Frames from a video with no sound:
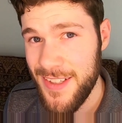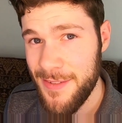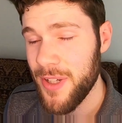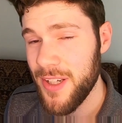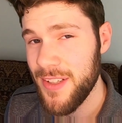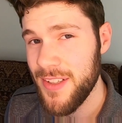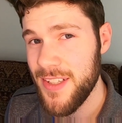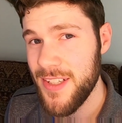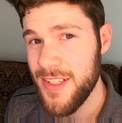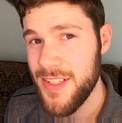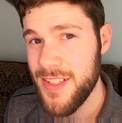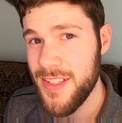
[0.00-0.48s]
But
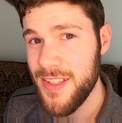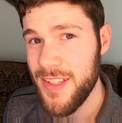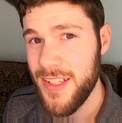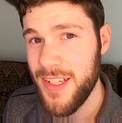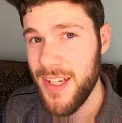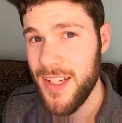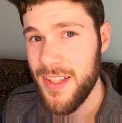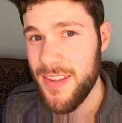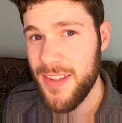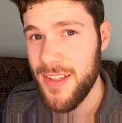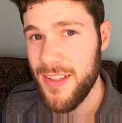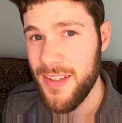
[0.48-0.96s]
additionally,
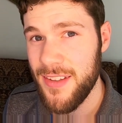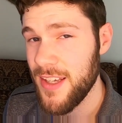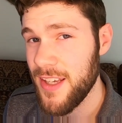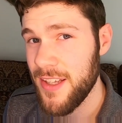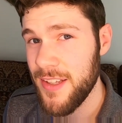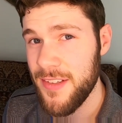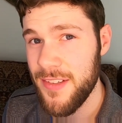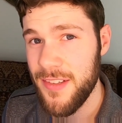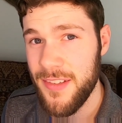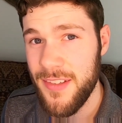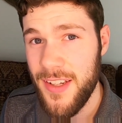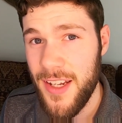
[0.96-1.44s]
I think
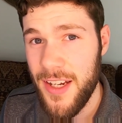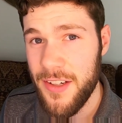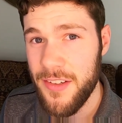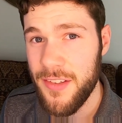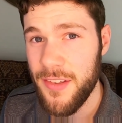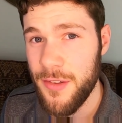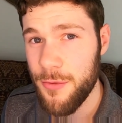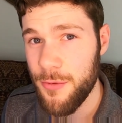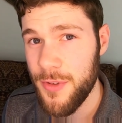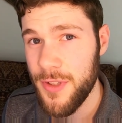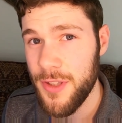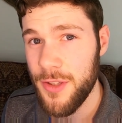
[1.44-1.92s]
they're just
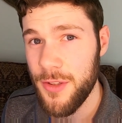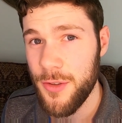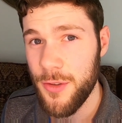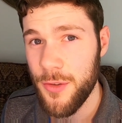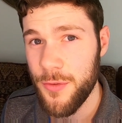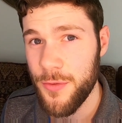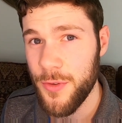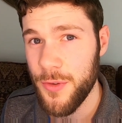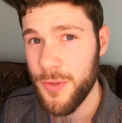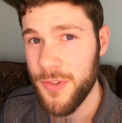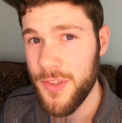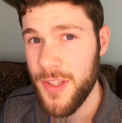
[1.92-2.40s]
actually really
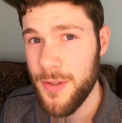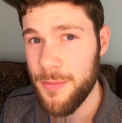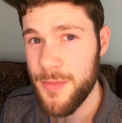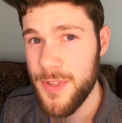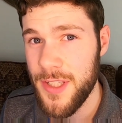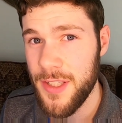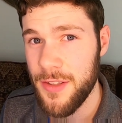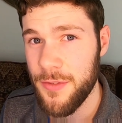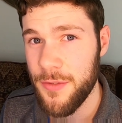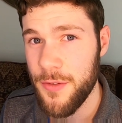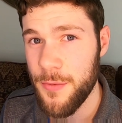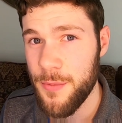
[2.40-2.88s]
useful
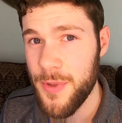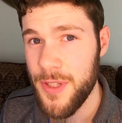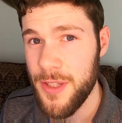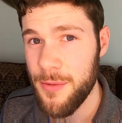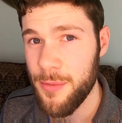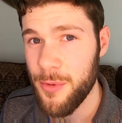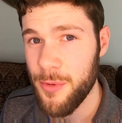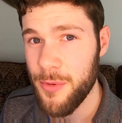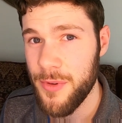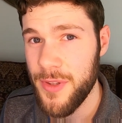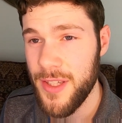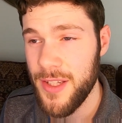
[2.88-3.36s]
subjects for
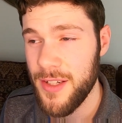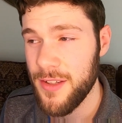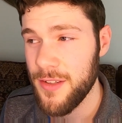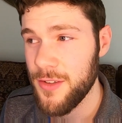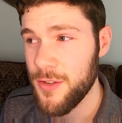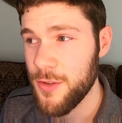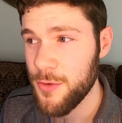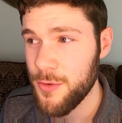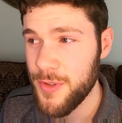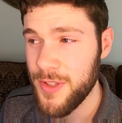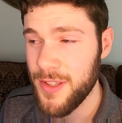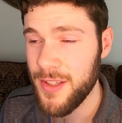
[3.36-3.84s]
people that are
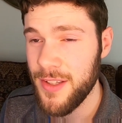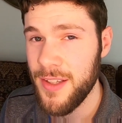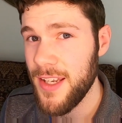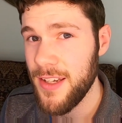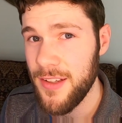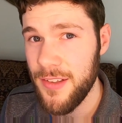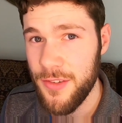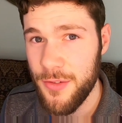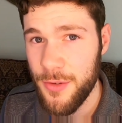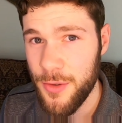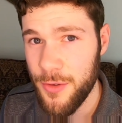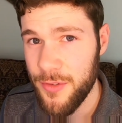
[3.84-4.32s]
doing
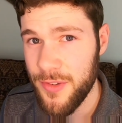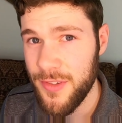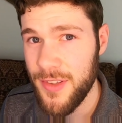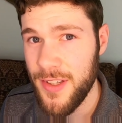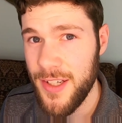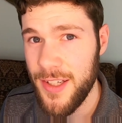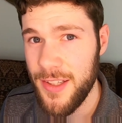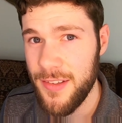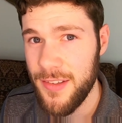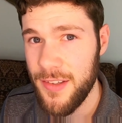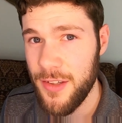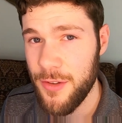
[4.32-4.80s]
any sort of
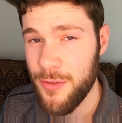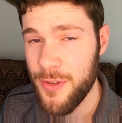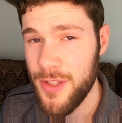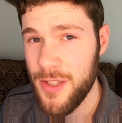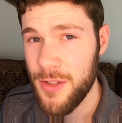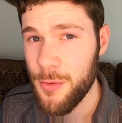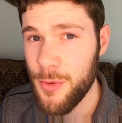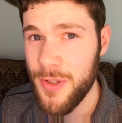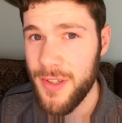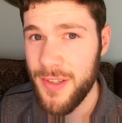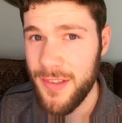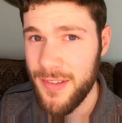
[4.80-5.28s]
science degree
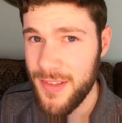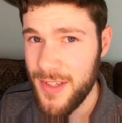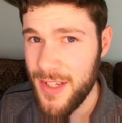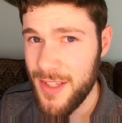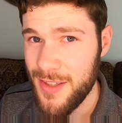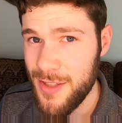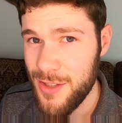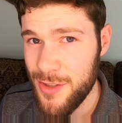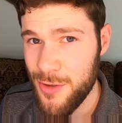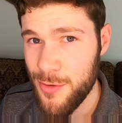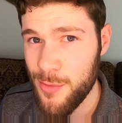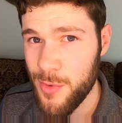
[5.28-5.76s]
to
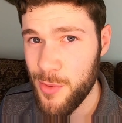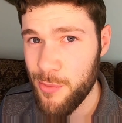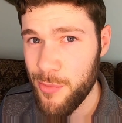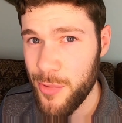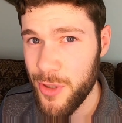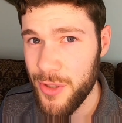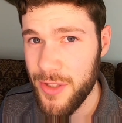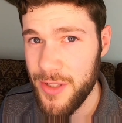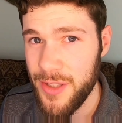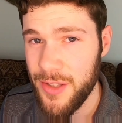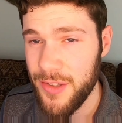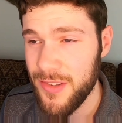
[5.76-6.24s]
understand the human
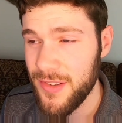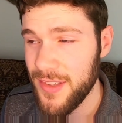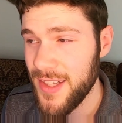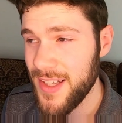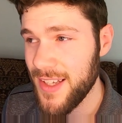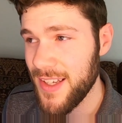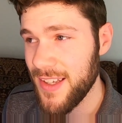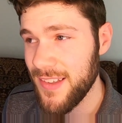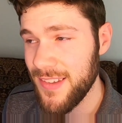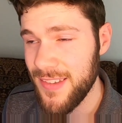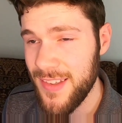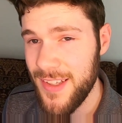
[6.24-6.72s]
body. Because
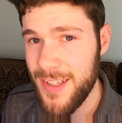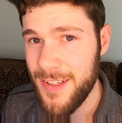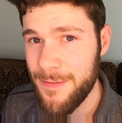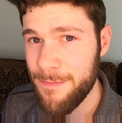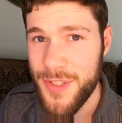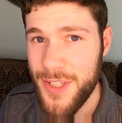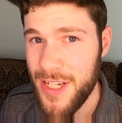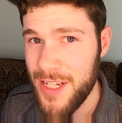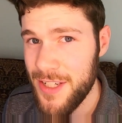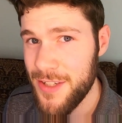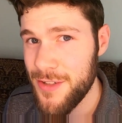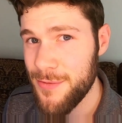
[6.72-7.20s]
like I said,
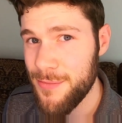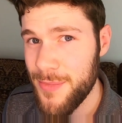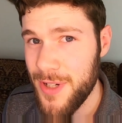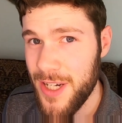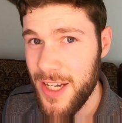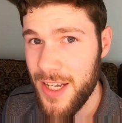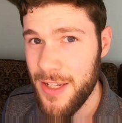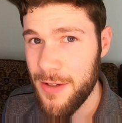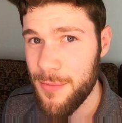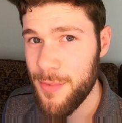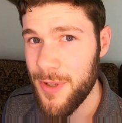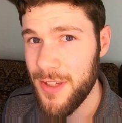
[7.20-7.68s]
change your
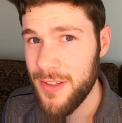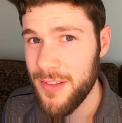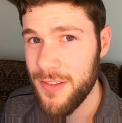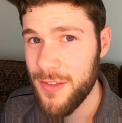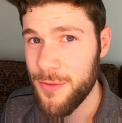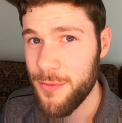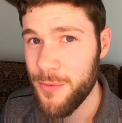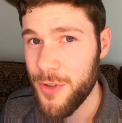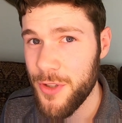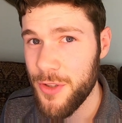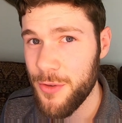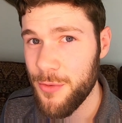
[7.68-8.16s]
mind based
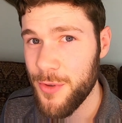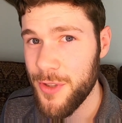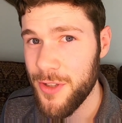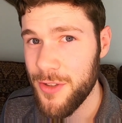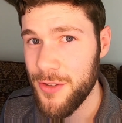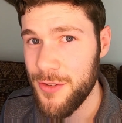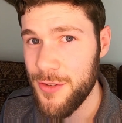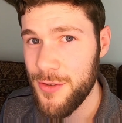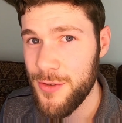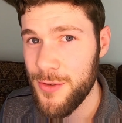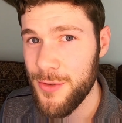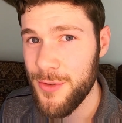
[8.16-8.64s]
on what you want to
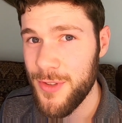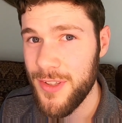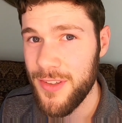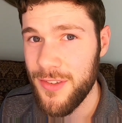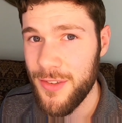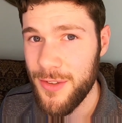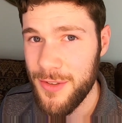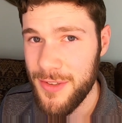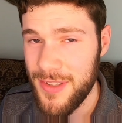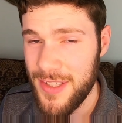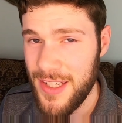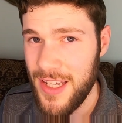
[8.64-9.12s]
do. It's
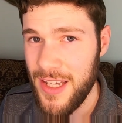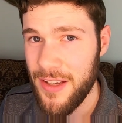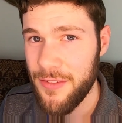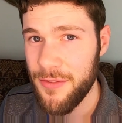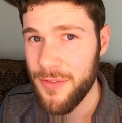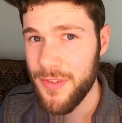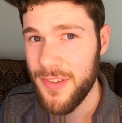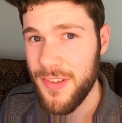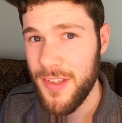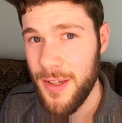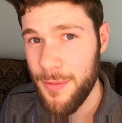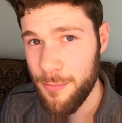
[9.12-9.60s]
good to
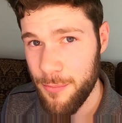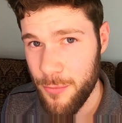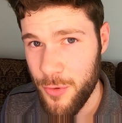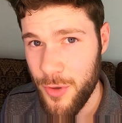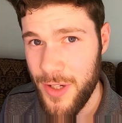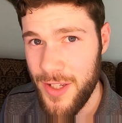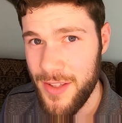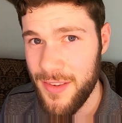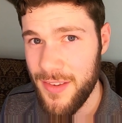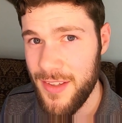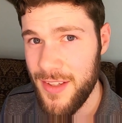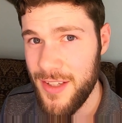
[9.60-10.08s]
have some
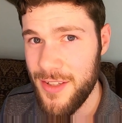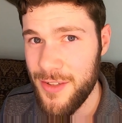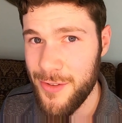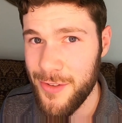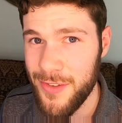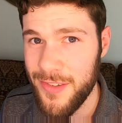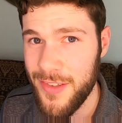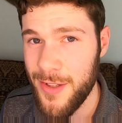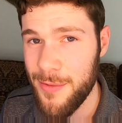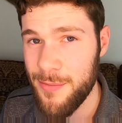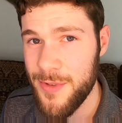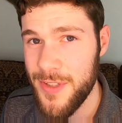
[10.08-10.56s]
breadth in your
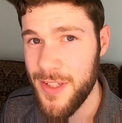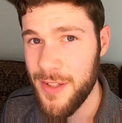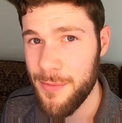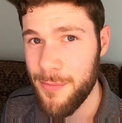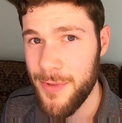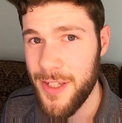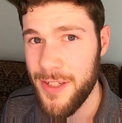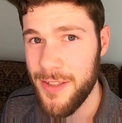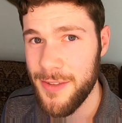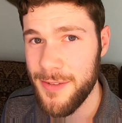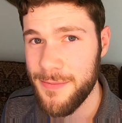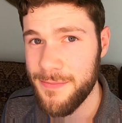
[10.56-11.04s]
subject
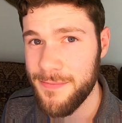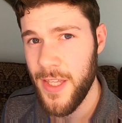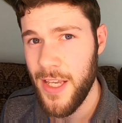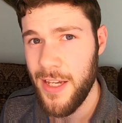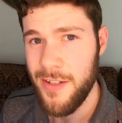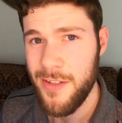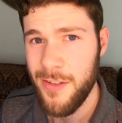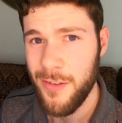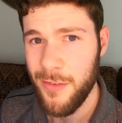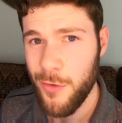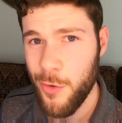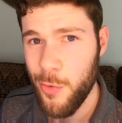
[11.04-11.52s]
matter.
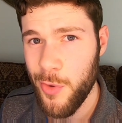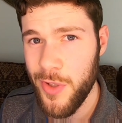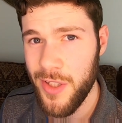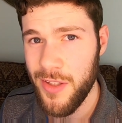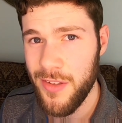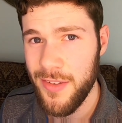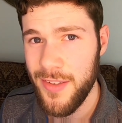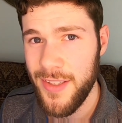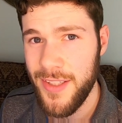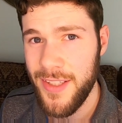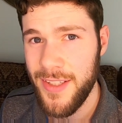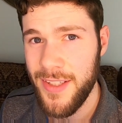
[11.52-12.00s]
Now, just
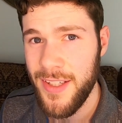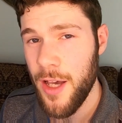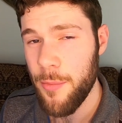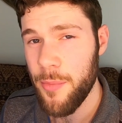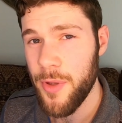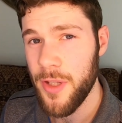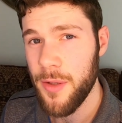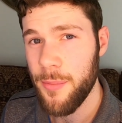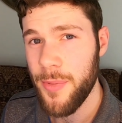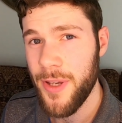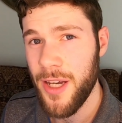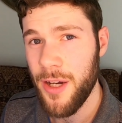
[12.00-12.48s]
quickly, a
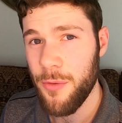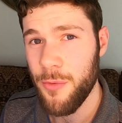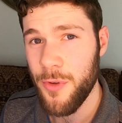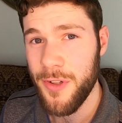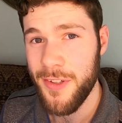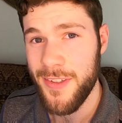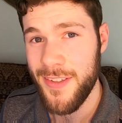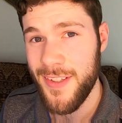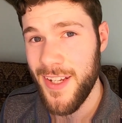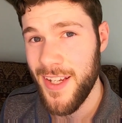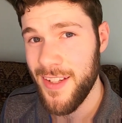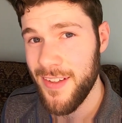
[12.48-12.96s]
bit about
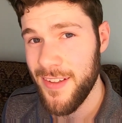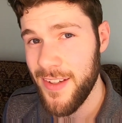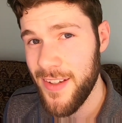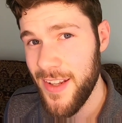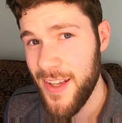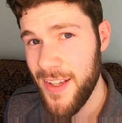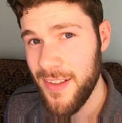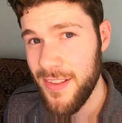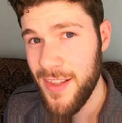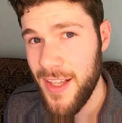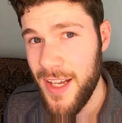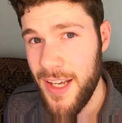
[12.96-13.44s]
what
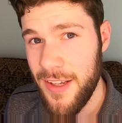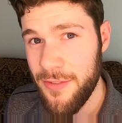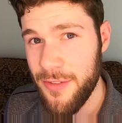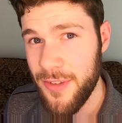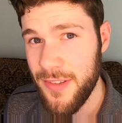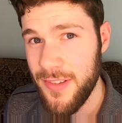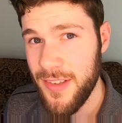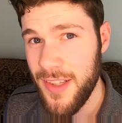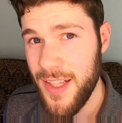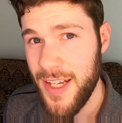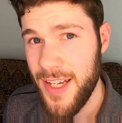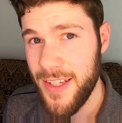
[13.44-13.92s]
day-to-day life
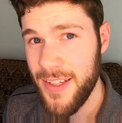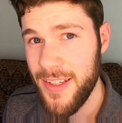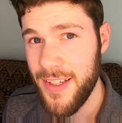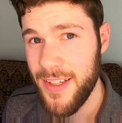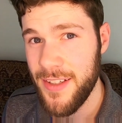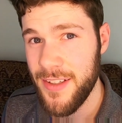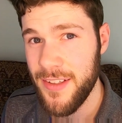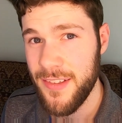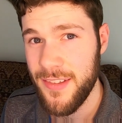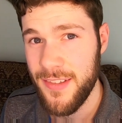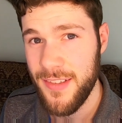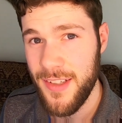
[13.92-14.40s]
is like
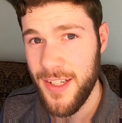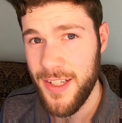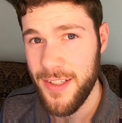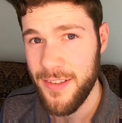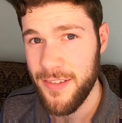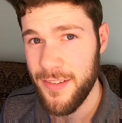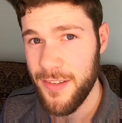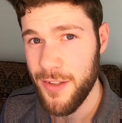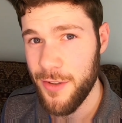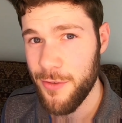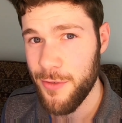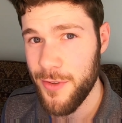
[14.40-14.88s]
in a
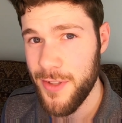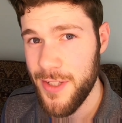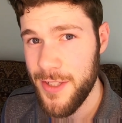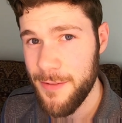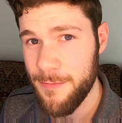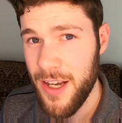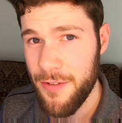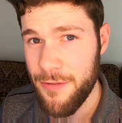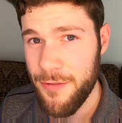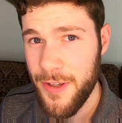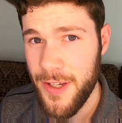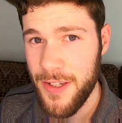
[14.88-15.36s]
science degree.
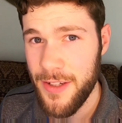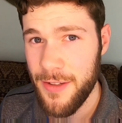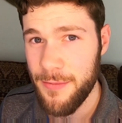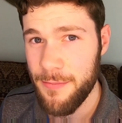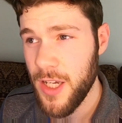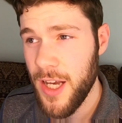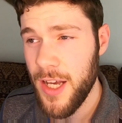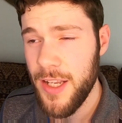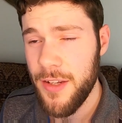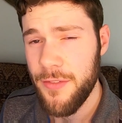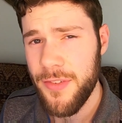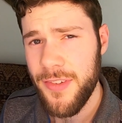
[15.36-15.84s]
I found it
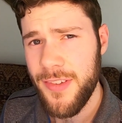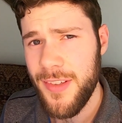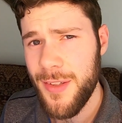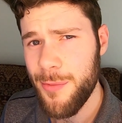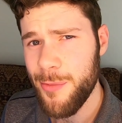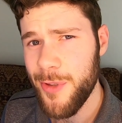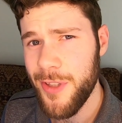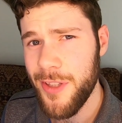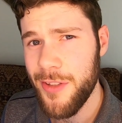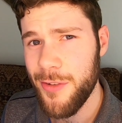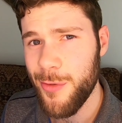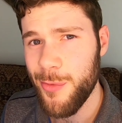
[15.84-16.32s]
kind of
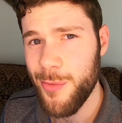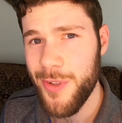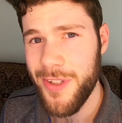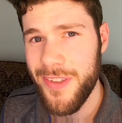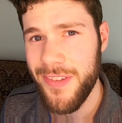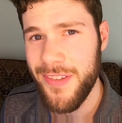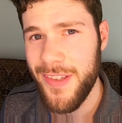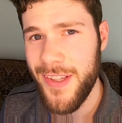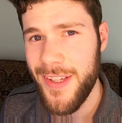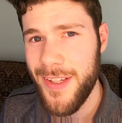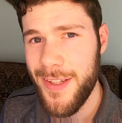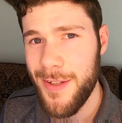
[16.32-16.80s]
similar to what
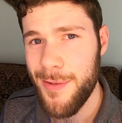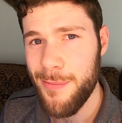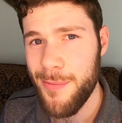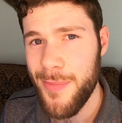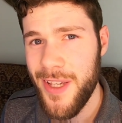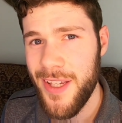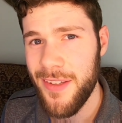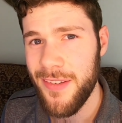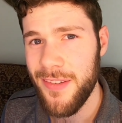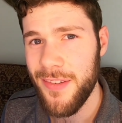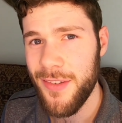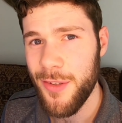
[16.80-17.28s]
it's like in
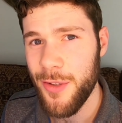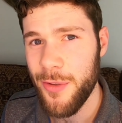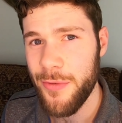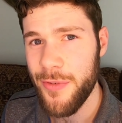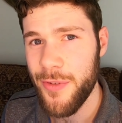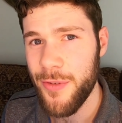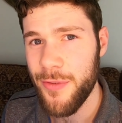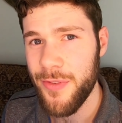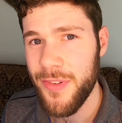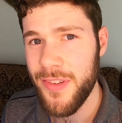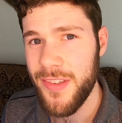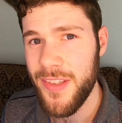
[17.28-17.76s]
med, so
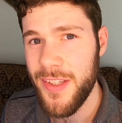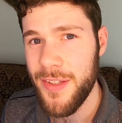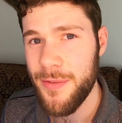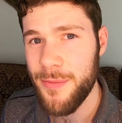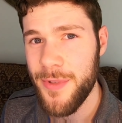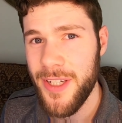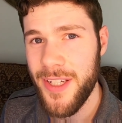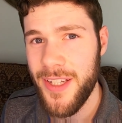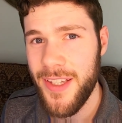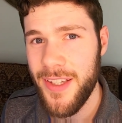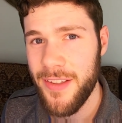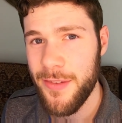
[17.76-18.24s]
if you've seen
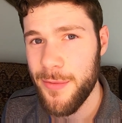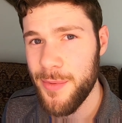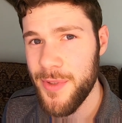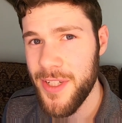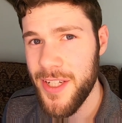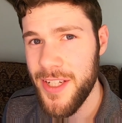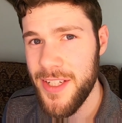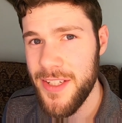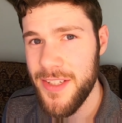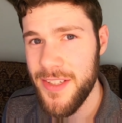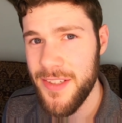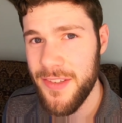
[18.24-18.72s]
my
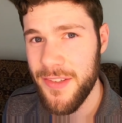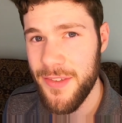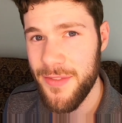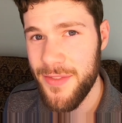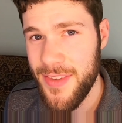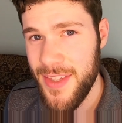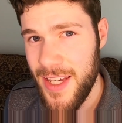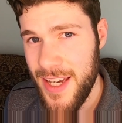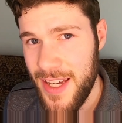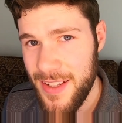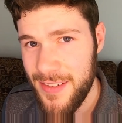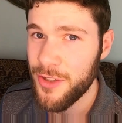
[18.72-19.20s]
explanations
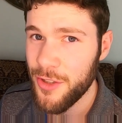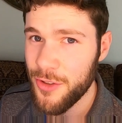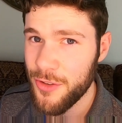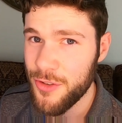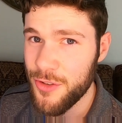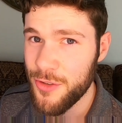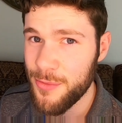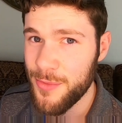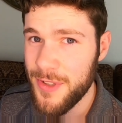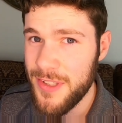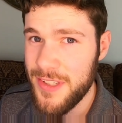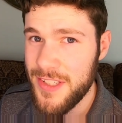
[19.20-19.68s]
of that, not
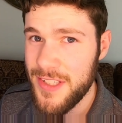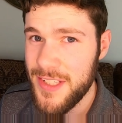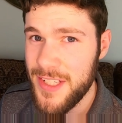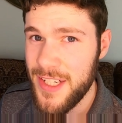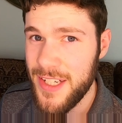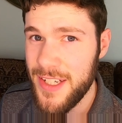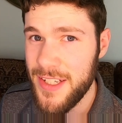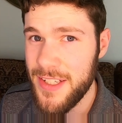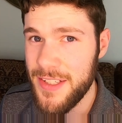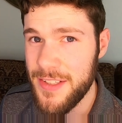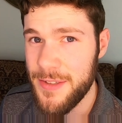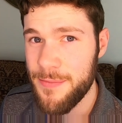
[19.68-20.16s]
too much
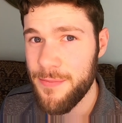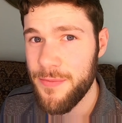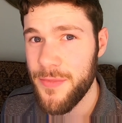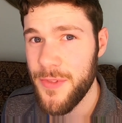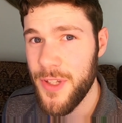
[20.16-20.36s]
change.